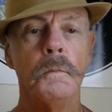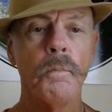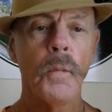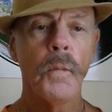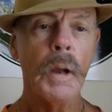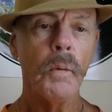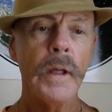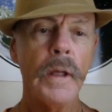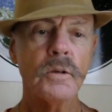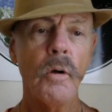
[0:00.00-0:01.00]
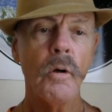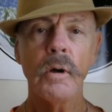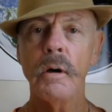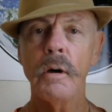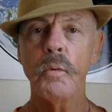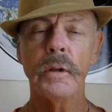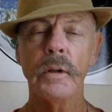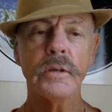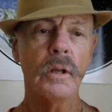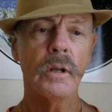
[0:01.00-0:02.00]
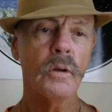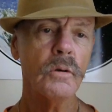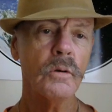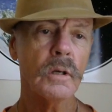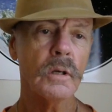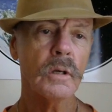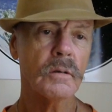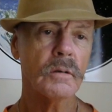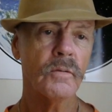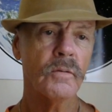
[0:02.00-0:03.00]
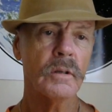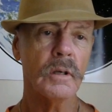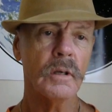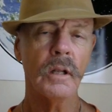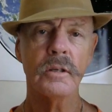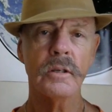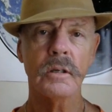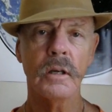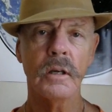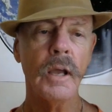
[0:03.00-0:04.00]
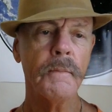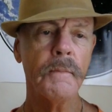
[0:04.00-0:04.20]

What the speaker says: Right, well, that's all the wellness in the news. It's fit to yell at you today.